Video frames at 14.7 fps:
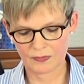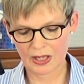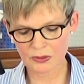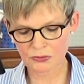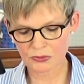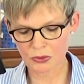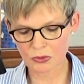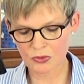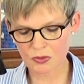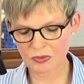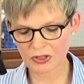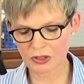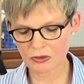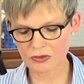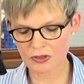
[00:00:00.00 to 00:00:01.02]
And of course we
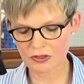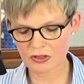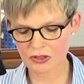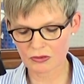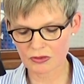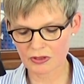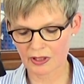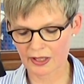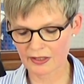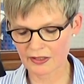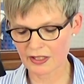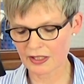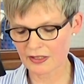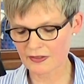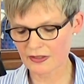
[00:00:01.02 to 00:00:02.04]
use issues like
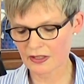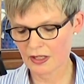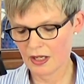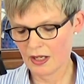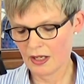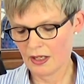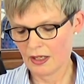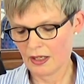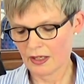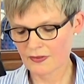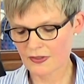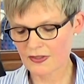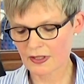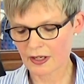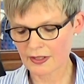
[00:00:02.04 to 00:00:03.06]
these as
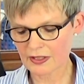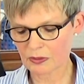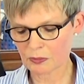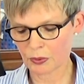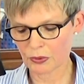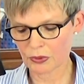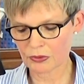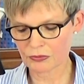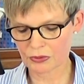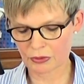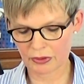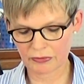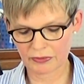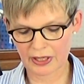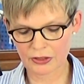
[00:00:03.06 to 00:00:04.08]
a starting point for
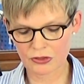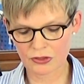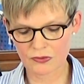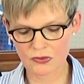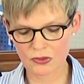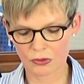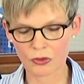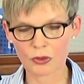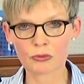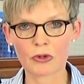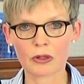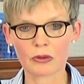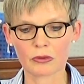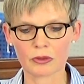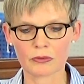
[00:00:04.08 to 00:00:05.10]
reflections on the
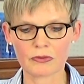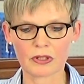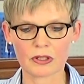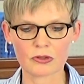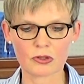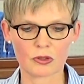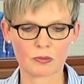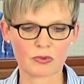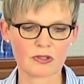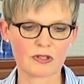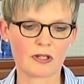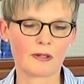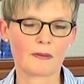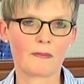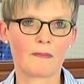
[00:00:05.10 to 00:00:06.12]
role of the interpreter.